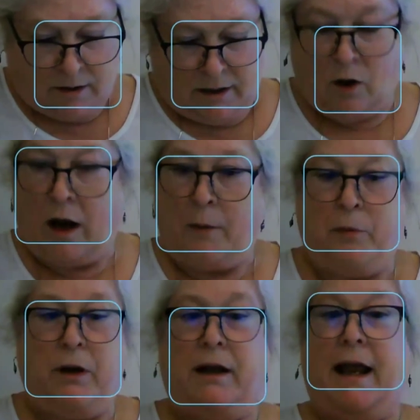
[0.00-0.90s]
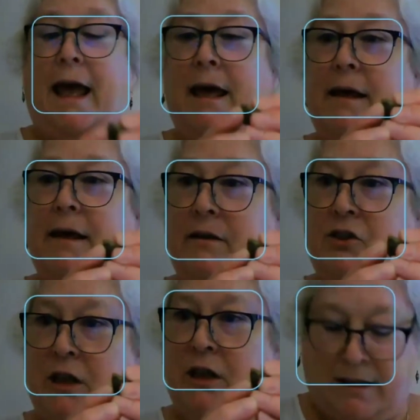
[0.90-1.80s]
You know, I put an
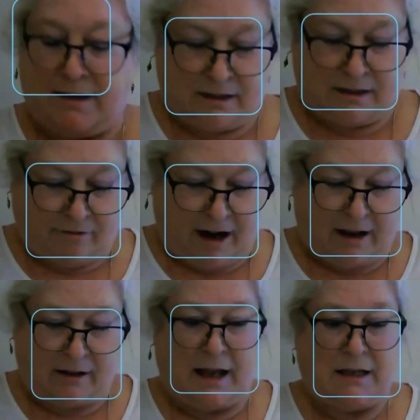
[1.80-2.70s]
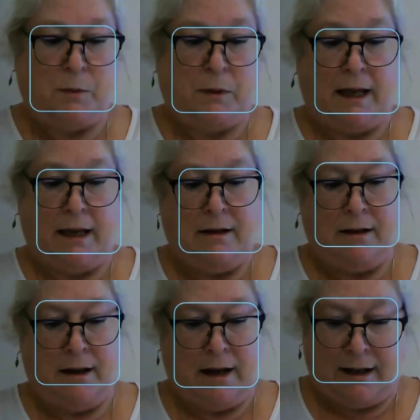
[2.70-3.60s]
edge against the glass plate
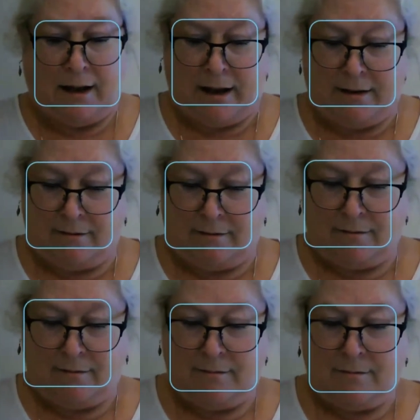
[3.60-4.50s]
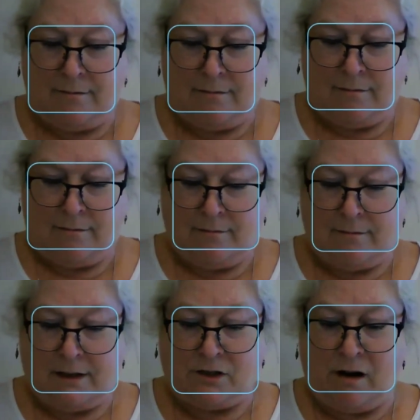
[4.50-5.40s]
and I got
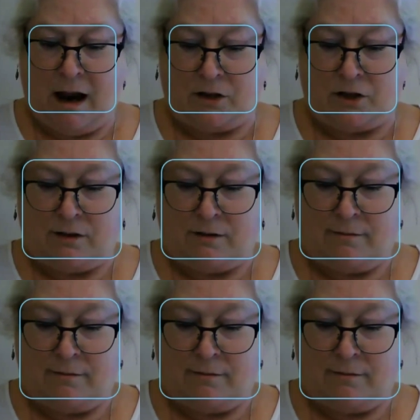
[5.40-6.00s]
a scratch.